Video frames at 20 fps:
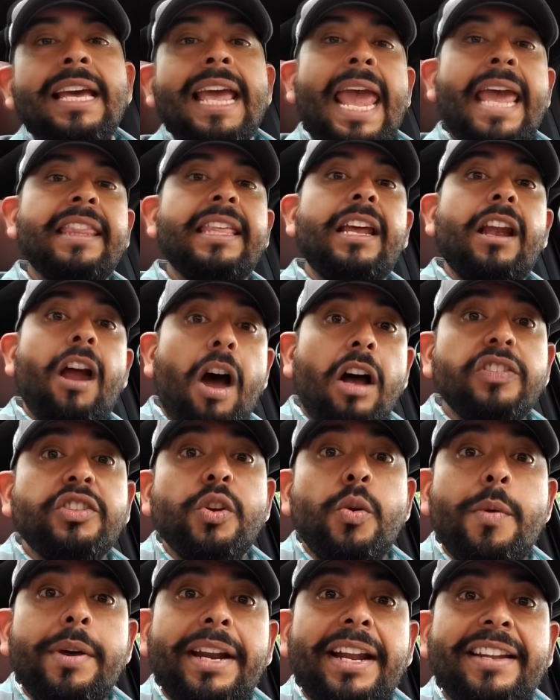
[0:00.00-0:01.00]
And then also
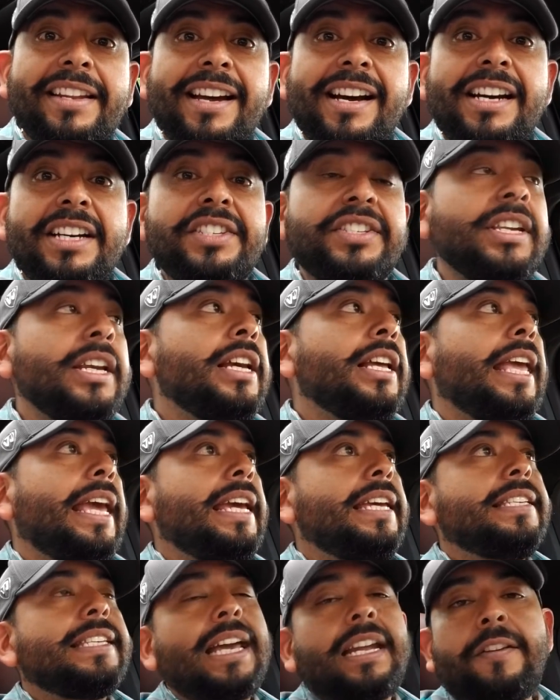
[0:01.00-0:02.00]
what it does
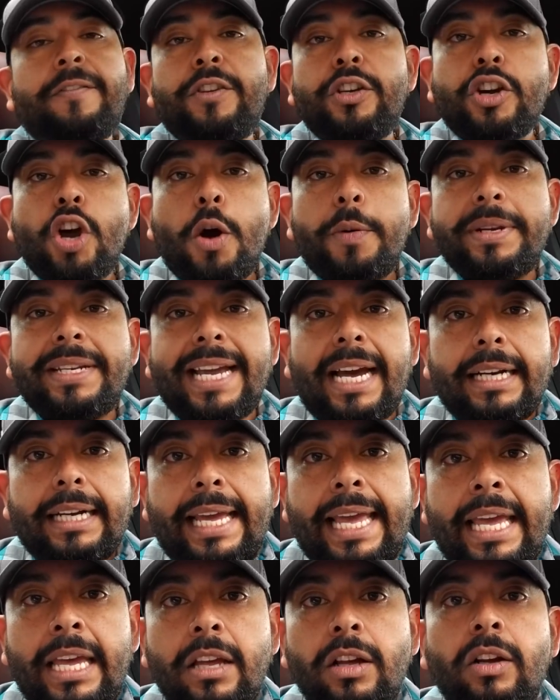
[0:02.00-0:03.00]
is that if you're going down a
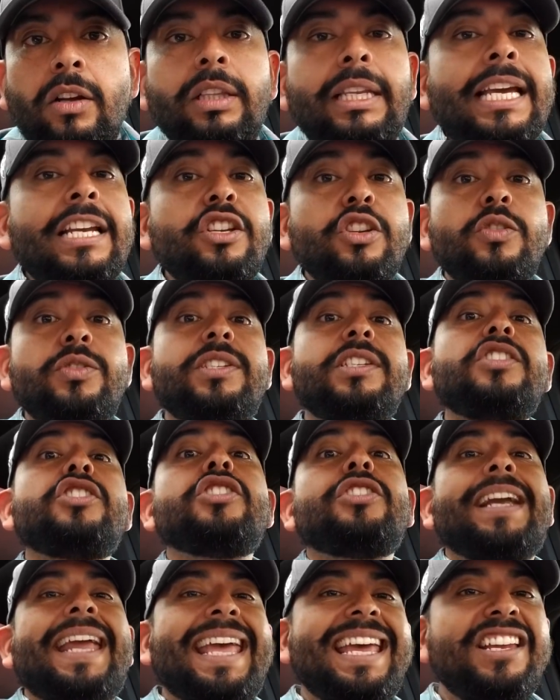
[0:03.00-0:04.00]
hill, it uses
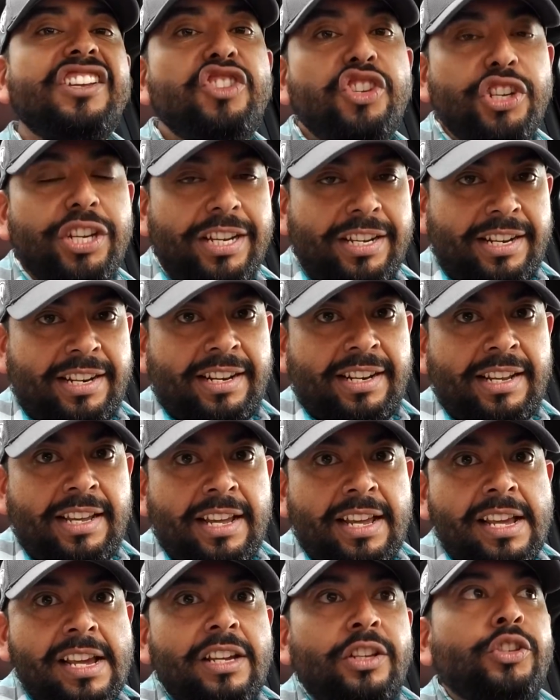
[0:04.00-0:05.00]
your engine
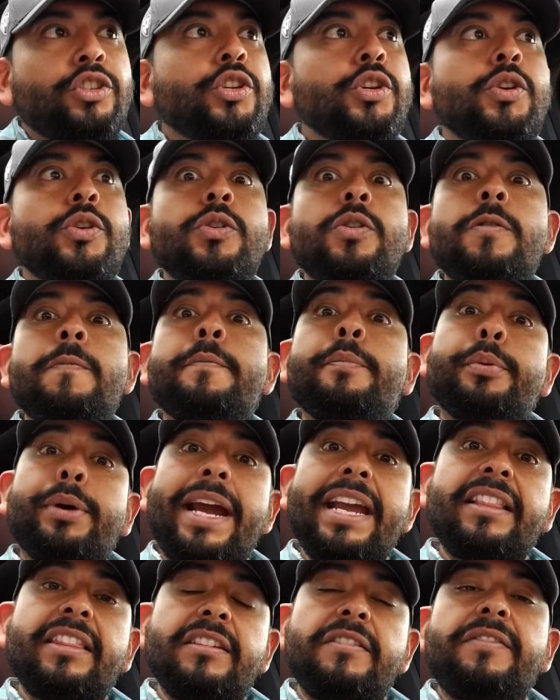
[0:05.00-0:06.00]
to
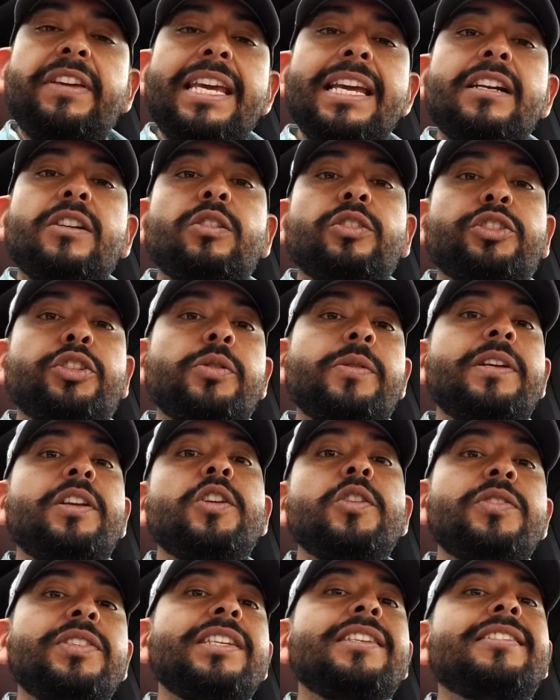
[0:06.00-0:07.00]
brake the vehicle. So it
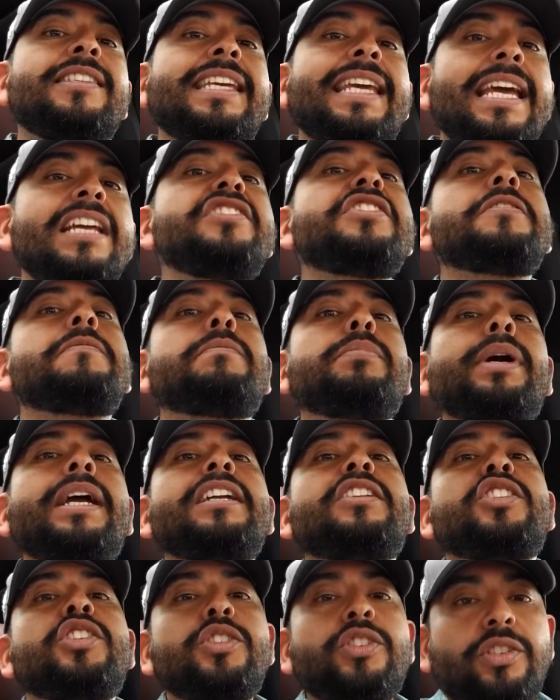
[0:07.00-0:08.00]
uses the engine
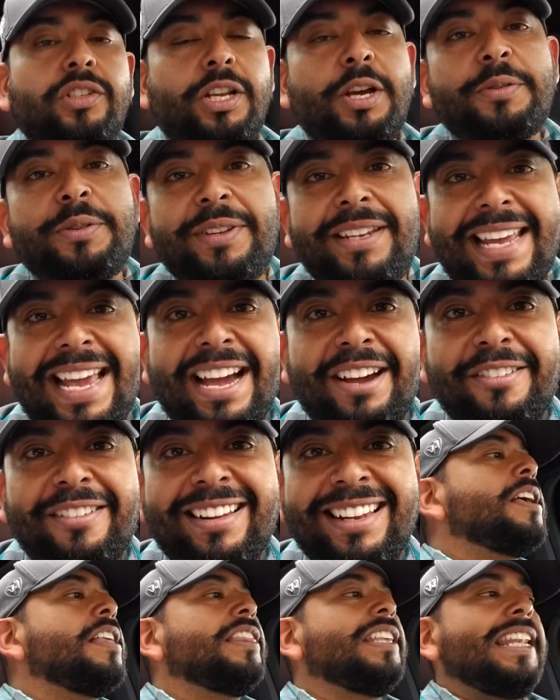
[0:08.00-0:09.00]
brake to slow you down.
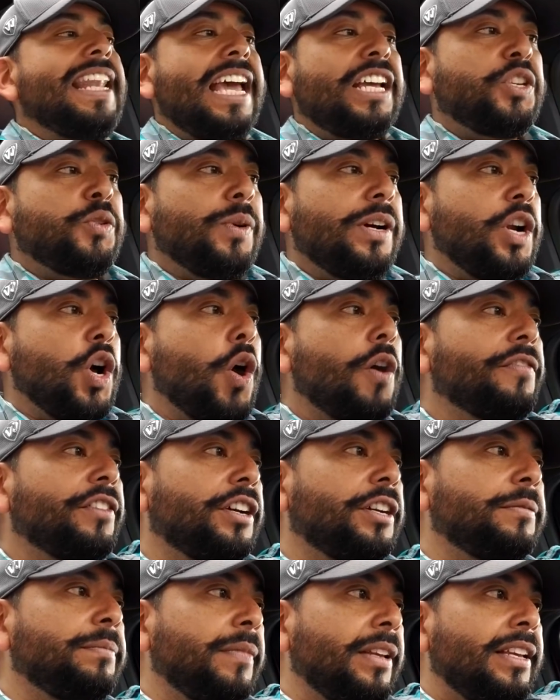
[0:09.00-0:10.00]
The next one
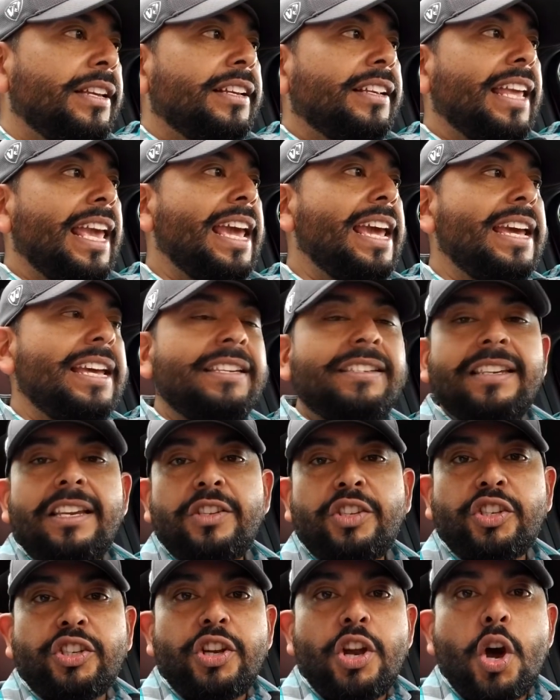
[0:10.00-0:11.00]
over is
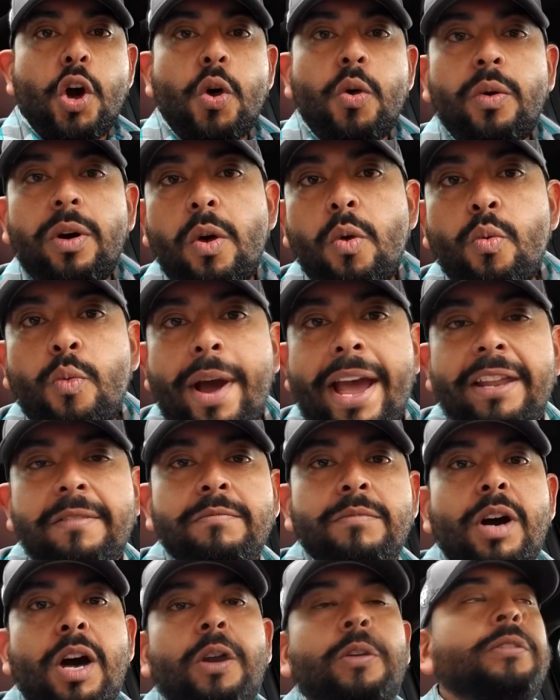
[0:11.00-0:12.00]
snow wet
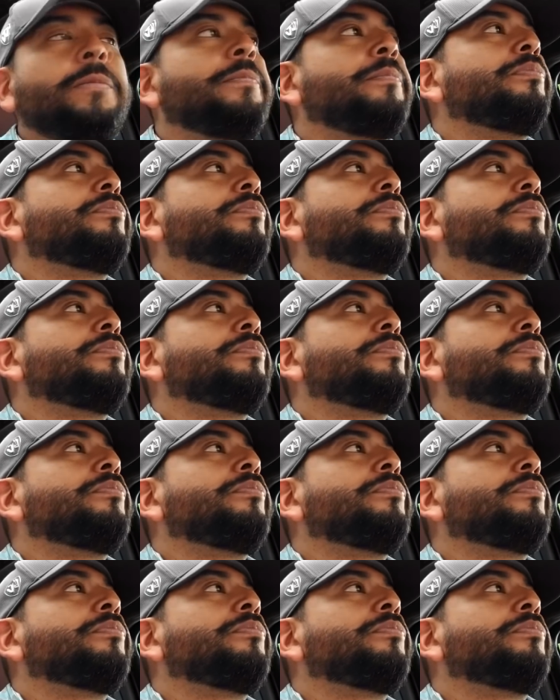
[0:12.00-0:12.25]
mode.